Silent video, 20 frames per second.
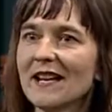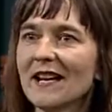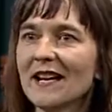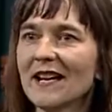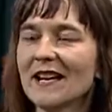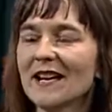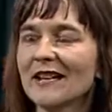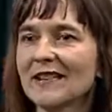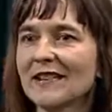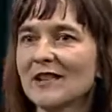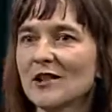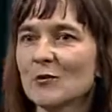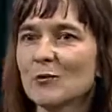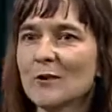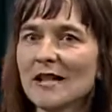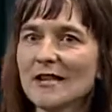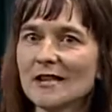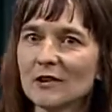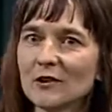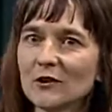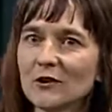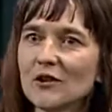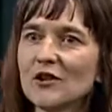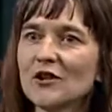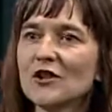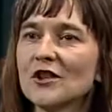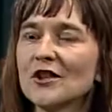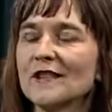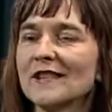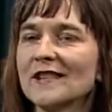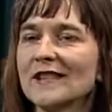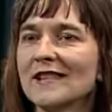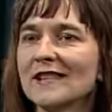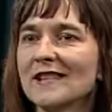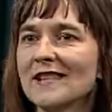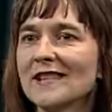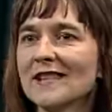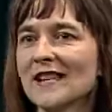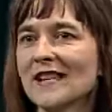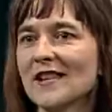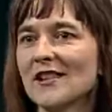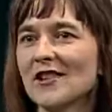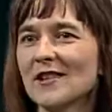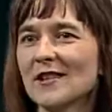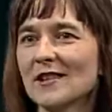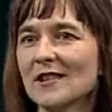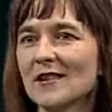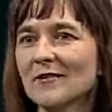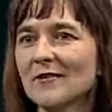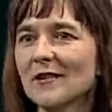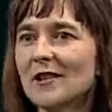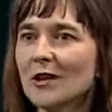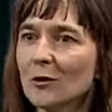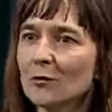and its resolution in stages of